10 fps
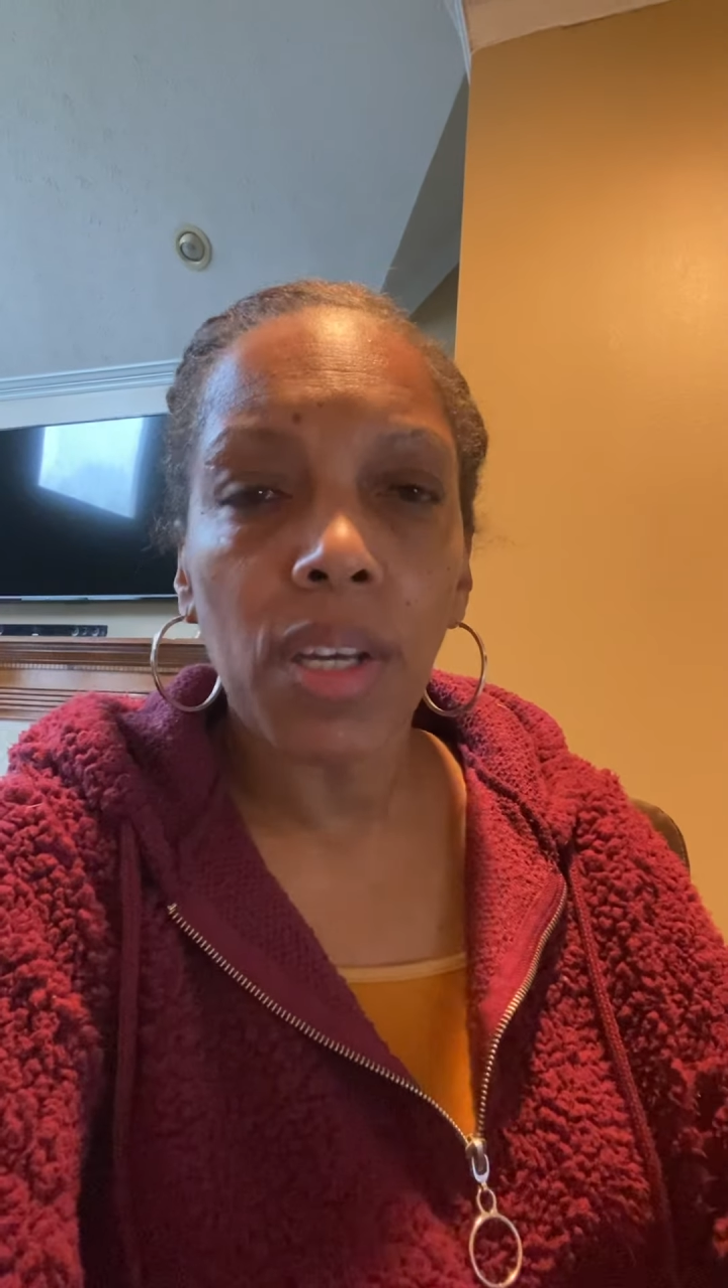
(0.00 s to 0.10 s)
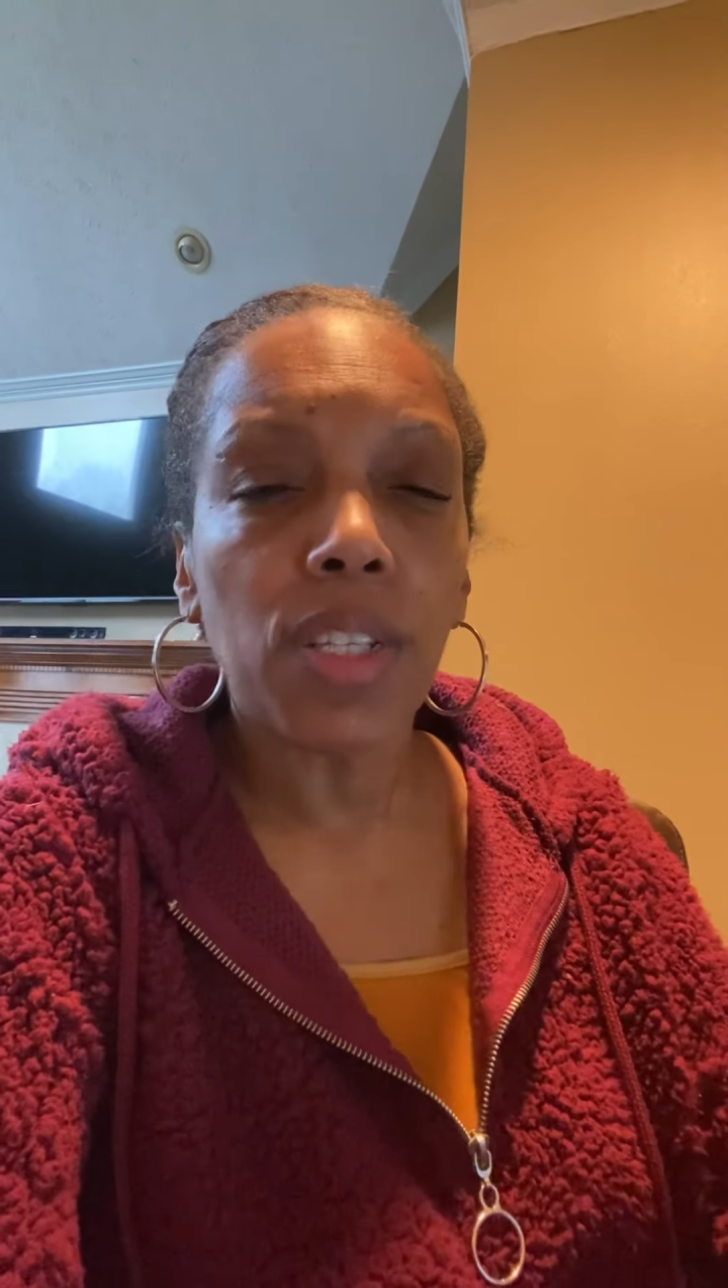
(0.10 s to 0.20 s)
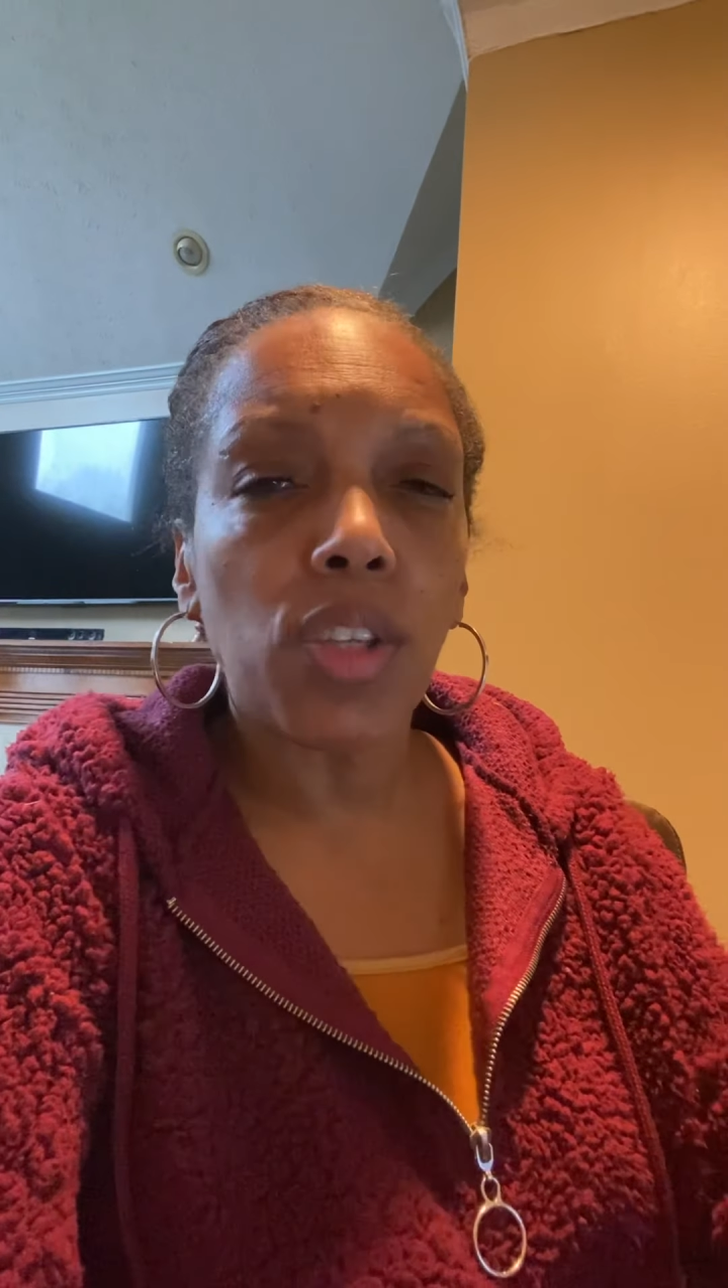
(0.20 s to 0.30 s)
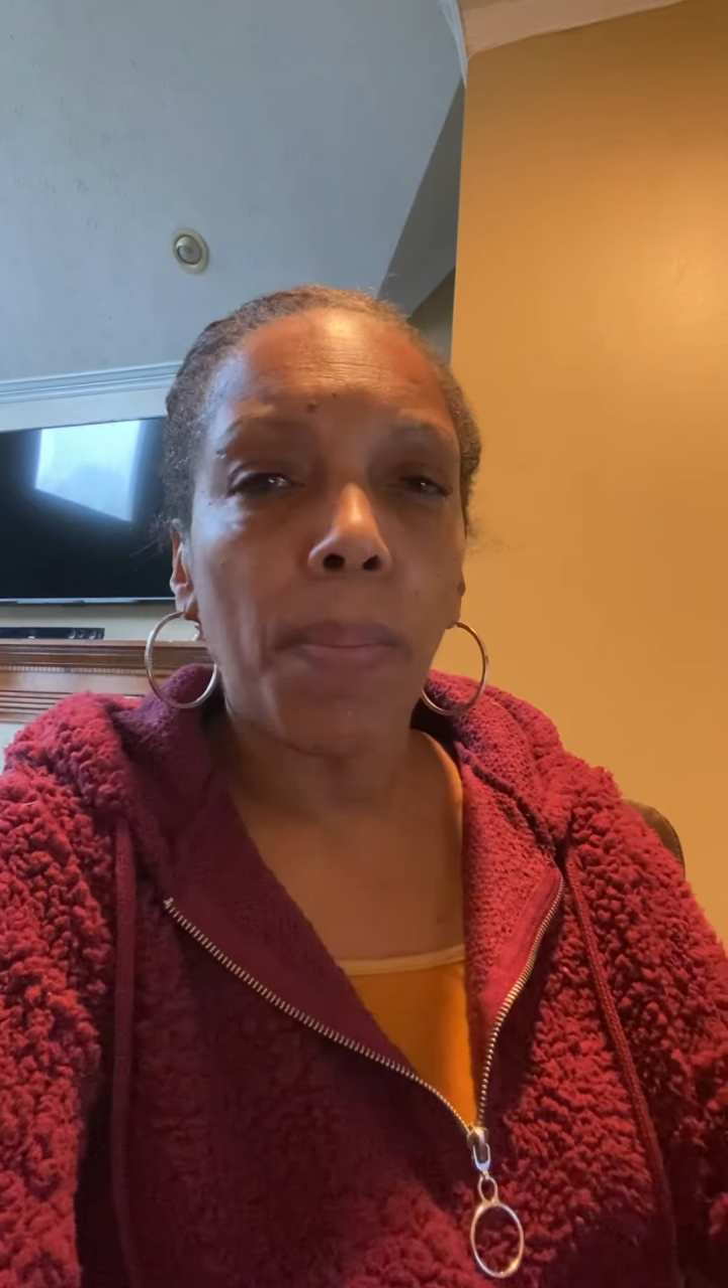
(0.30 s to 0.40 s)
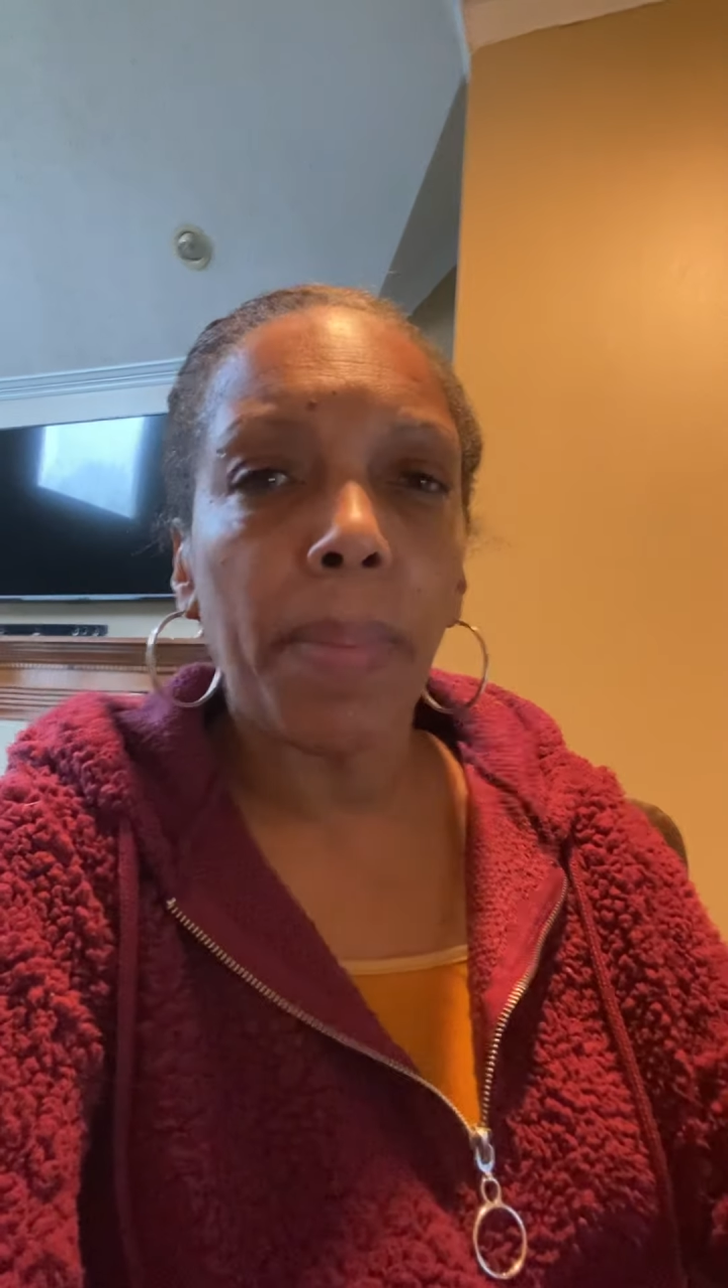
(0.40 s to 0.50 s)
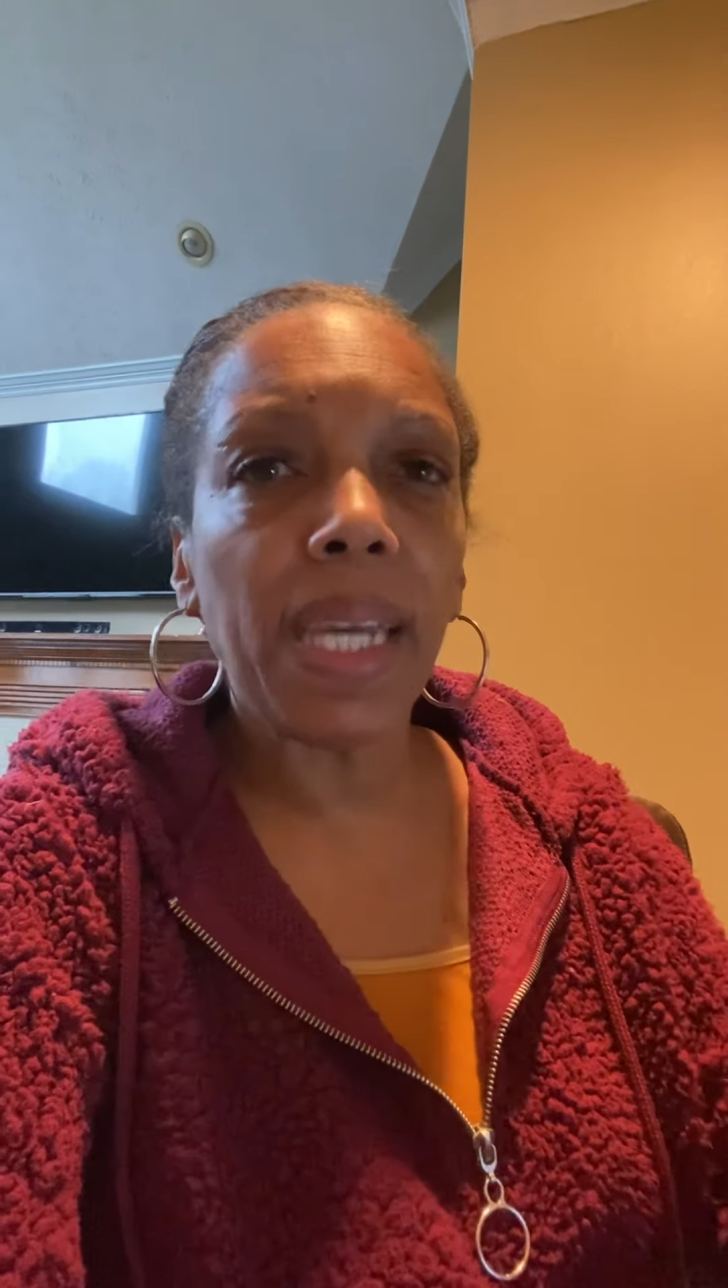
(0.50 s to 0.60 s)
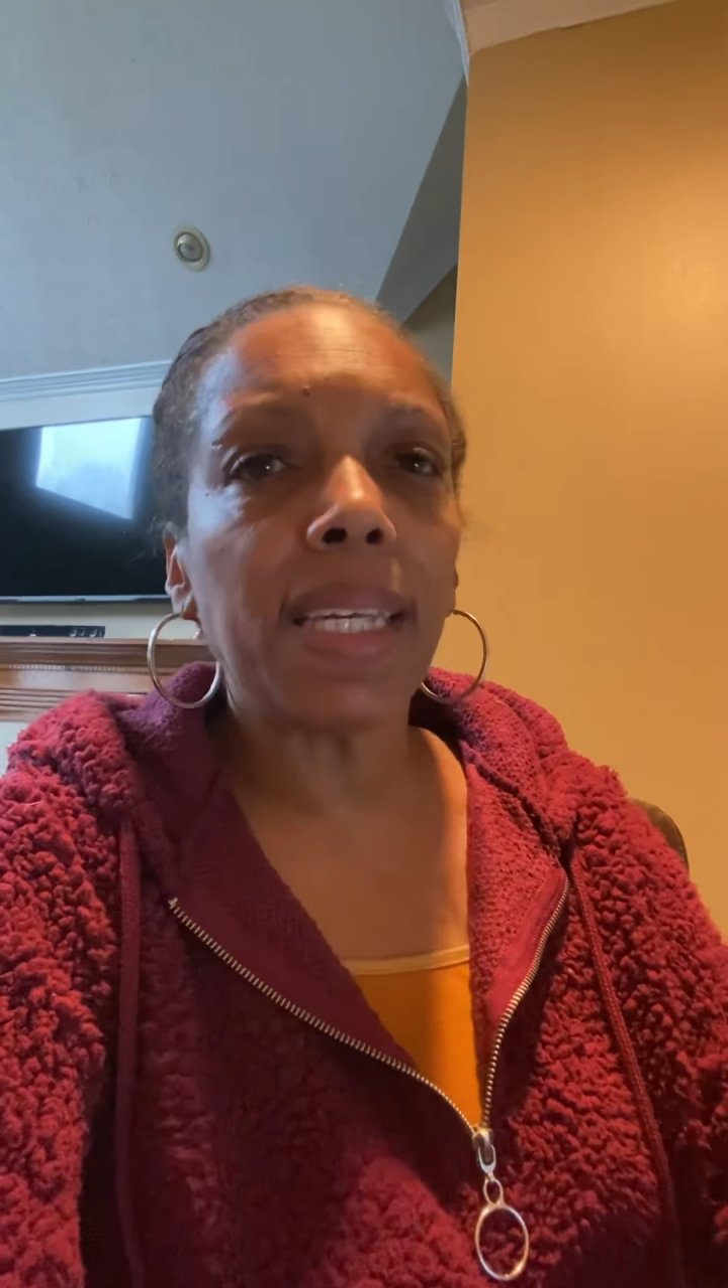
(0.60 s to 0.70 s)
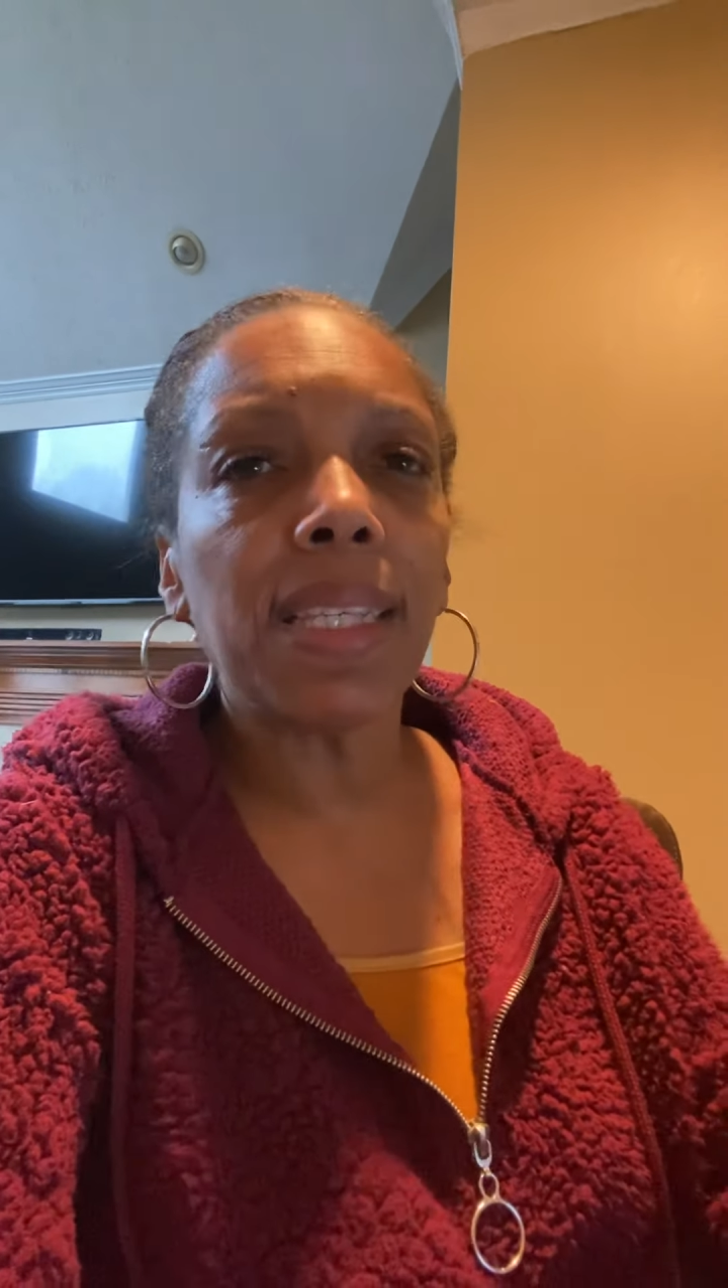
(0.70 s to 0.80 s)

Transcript: So making